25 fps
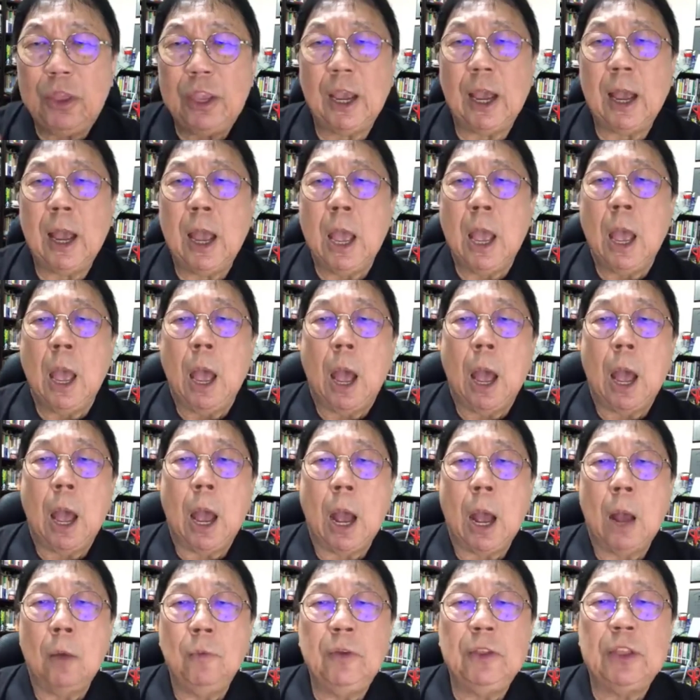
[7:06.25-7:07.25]

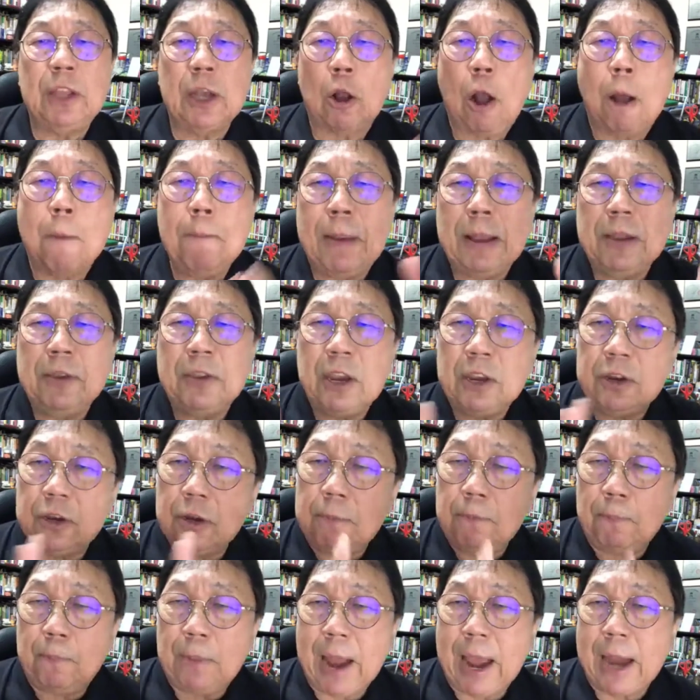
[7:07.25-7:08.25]
the
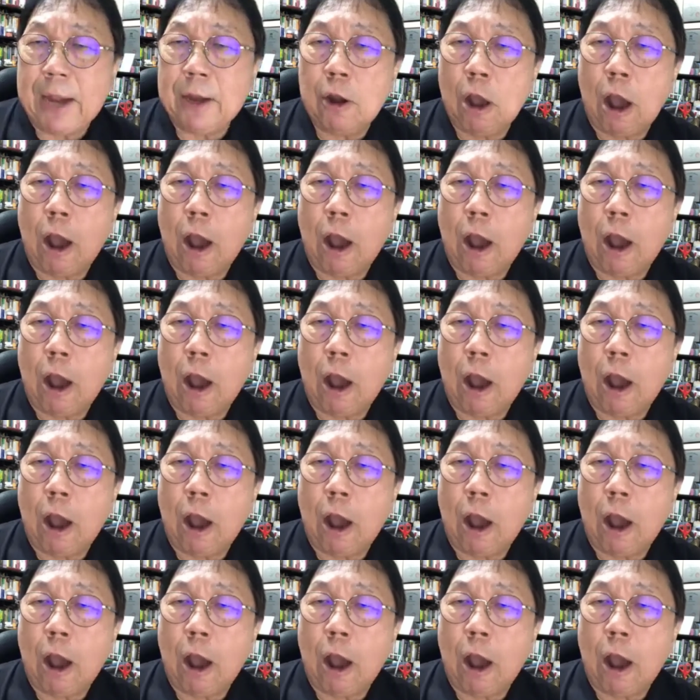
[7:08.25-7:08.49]
compensation plan